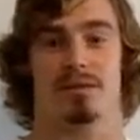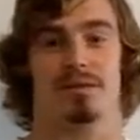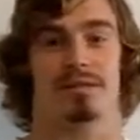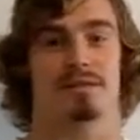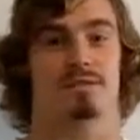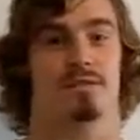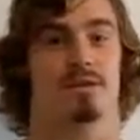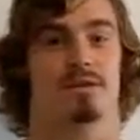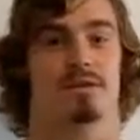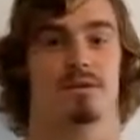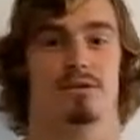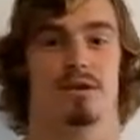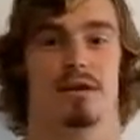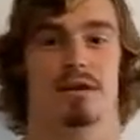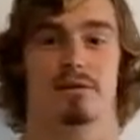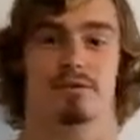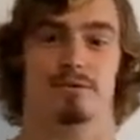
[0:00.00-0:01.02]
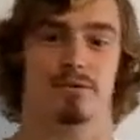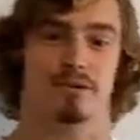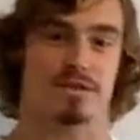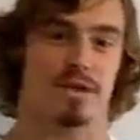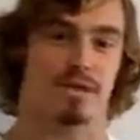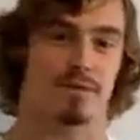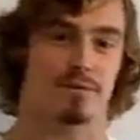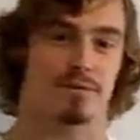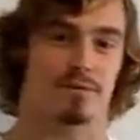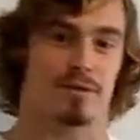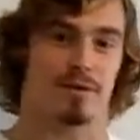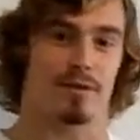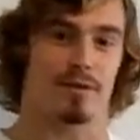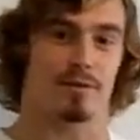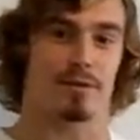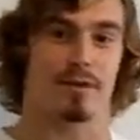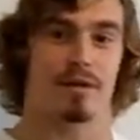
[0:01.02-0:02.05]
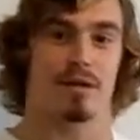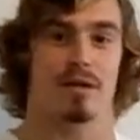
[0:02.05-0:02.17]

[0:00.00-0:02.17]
that it's when you get your first letter from